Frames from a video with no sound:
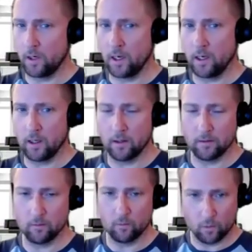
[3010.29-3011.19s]
Uh,
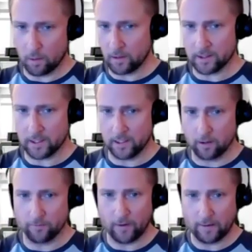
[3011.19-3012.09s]
we'll probably stay another
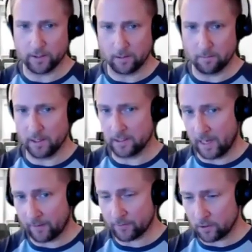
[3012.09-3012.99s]
five or 10 minutes
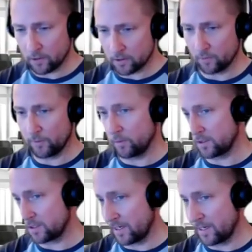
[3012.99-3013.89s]
after. So if you want to
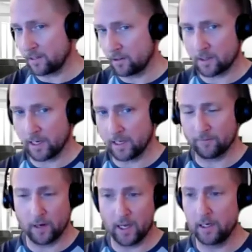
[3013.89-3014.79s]
stay, you can. If
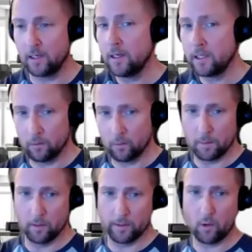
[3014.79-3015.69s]
not, it will
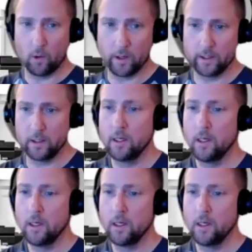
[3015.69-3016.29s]
be recorded.